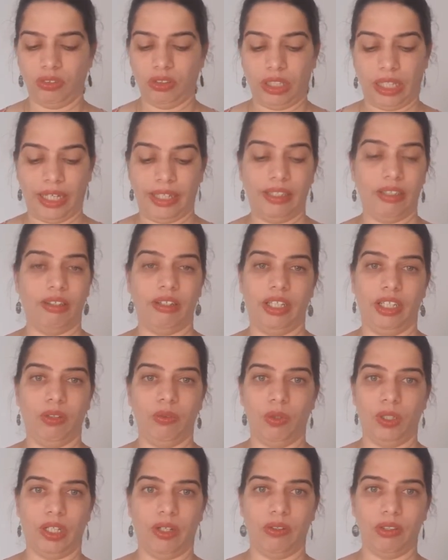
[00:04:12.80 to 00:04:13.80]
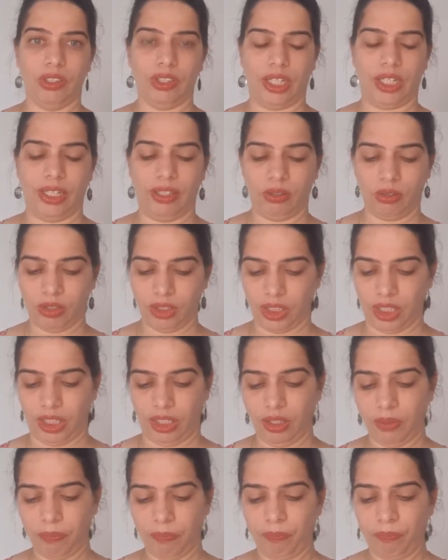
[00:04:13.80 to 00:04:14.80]
iterate what I was trying to
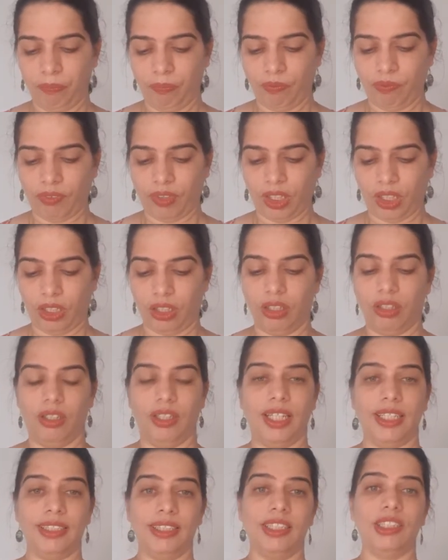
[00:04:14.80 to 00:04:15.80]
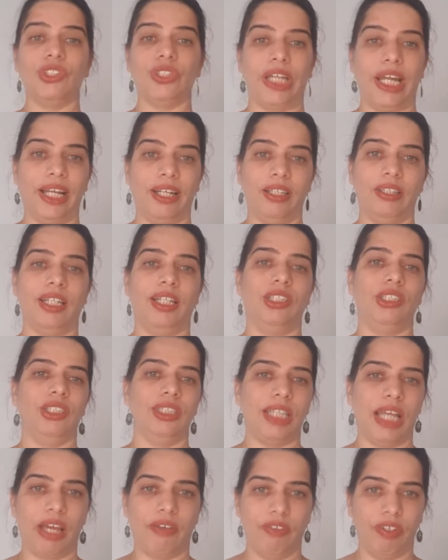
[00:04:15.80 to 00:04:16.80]
say, there's this chat that
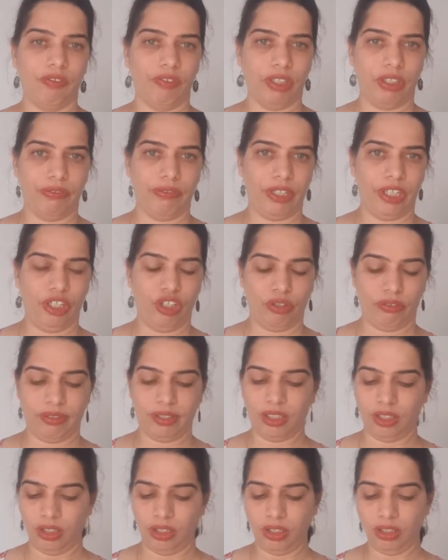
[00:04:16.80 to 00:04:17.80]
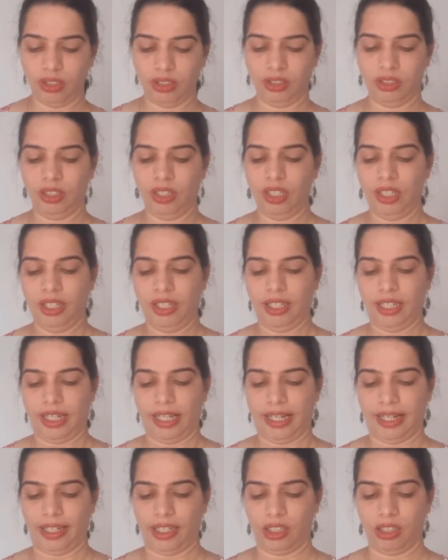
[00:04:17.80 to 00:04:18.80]
she's having with a friend of hers,
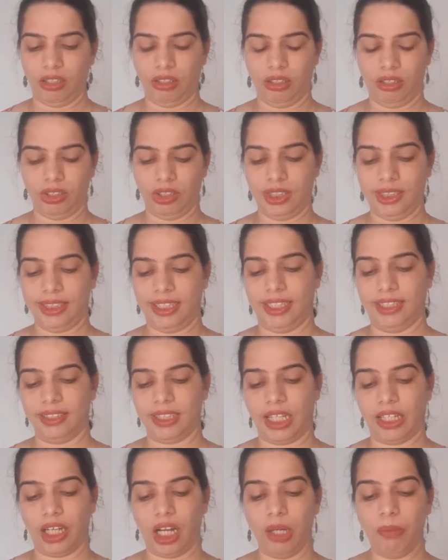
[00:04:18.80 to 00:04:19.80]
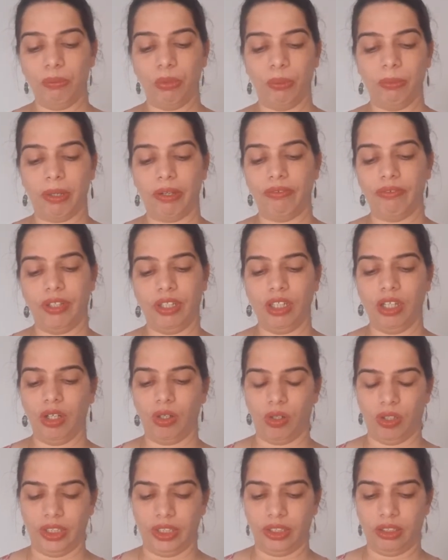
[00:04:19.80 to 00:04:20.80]
and she says, "I can't put my
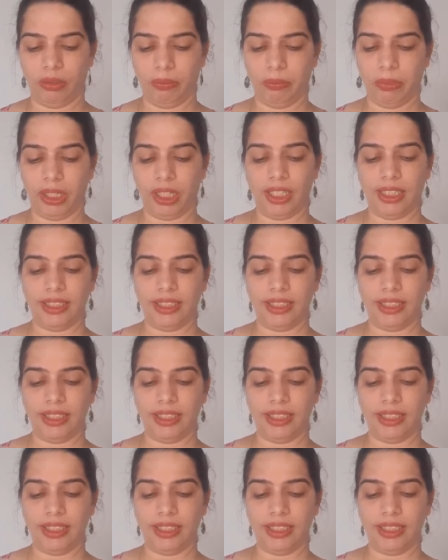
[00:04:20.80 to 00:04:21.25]
finger on it, but